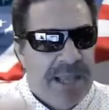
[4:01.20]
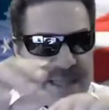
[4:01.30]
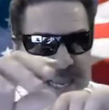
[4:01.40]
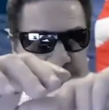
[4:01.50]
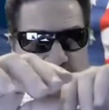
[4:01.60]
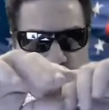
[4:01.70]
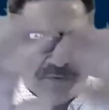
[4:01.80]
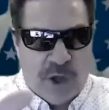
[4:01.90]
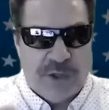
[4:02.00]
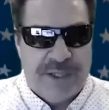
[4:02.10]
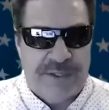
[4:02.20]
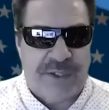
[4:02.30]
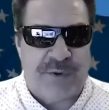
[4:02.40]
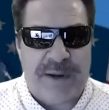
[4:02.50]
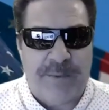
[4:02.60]
That out of all the
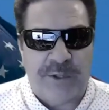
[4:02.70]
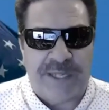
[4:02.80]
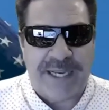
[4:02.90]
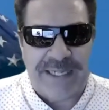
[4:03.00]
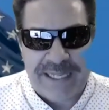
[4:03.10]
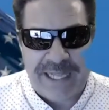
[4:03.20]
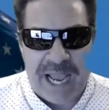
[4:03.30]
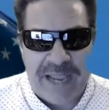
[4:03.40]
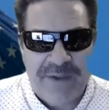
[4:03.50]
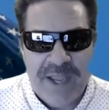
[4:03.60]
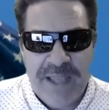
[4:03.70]
streamers on DLive,